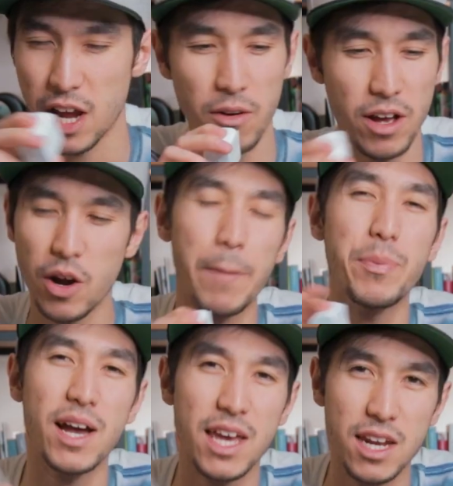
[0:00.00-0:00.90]
I
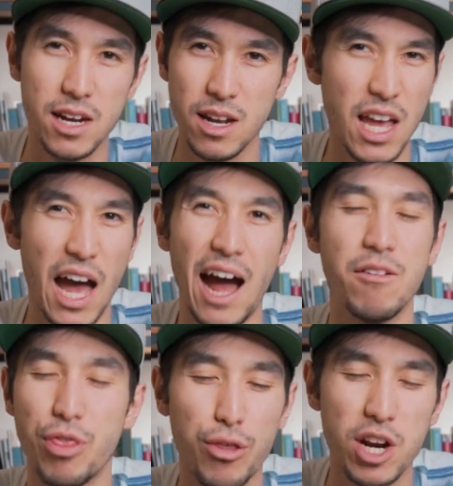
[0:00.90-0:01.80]
plug it in,
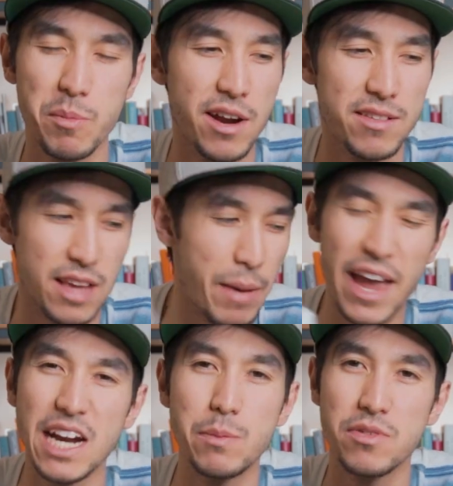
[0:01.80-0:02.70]
30 minutes, I'm
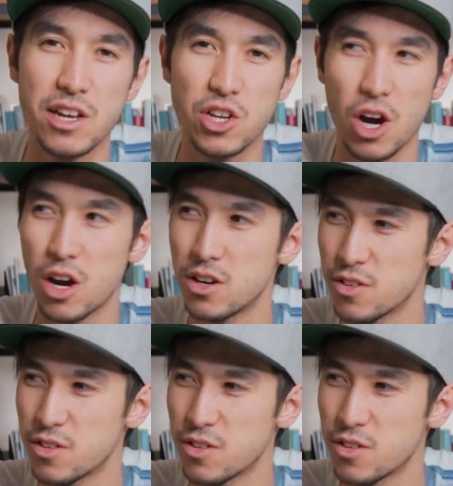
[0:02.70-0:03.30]
at 80% charge.